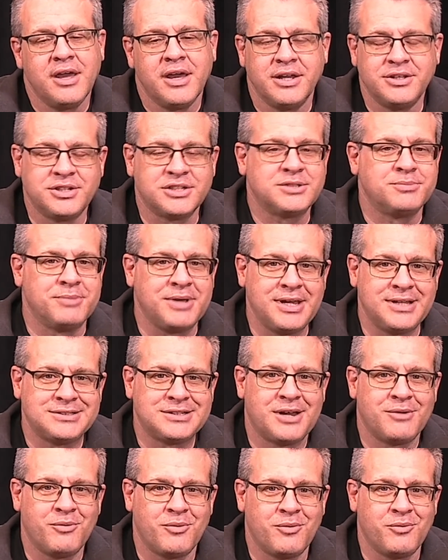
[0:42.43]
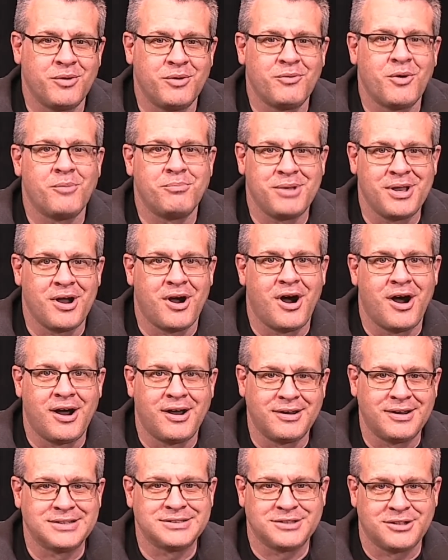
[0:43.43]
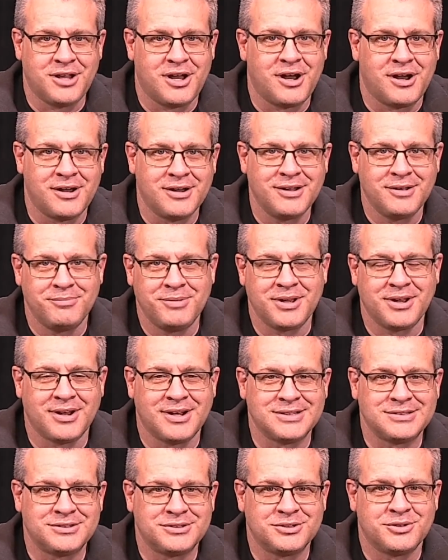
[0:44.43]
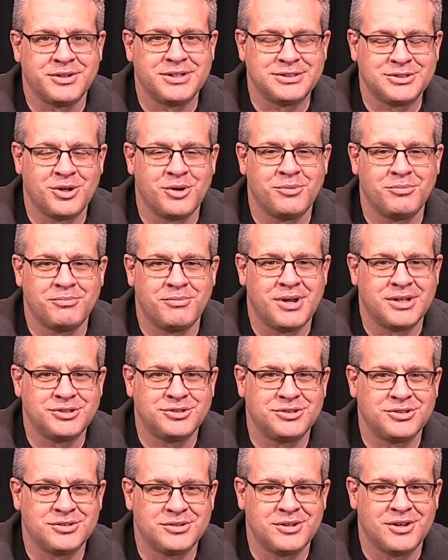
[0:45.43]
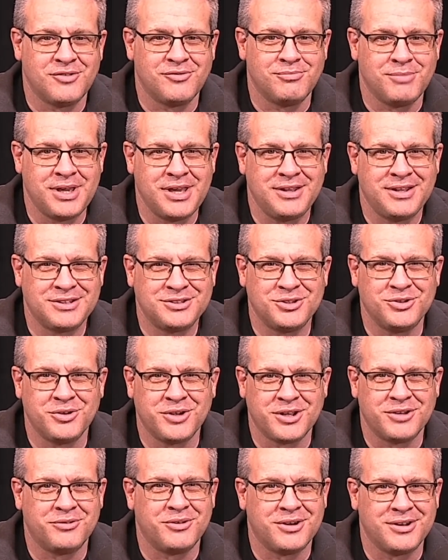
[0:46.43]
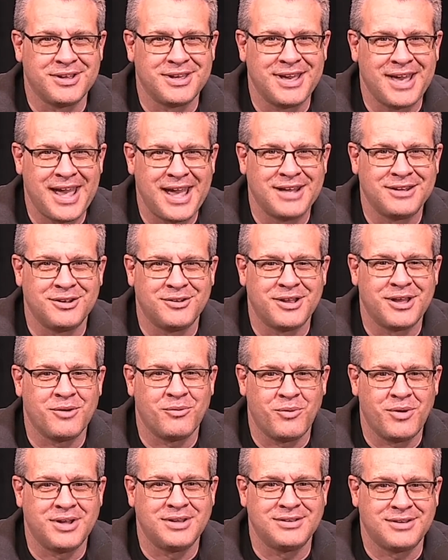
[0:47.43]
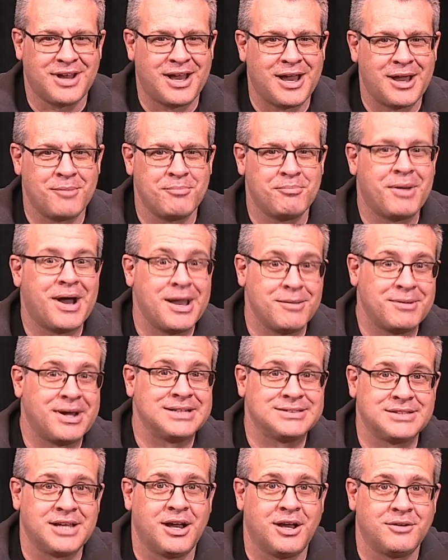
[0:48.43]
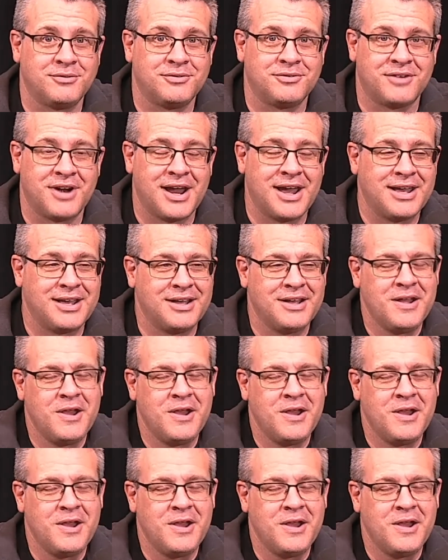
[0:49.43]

it just means we won't be on as long because there's only so much of me that you can really handle at one time by myself, right?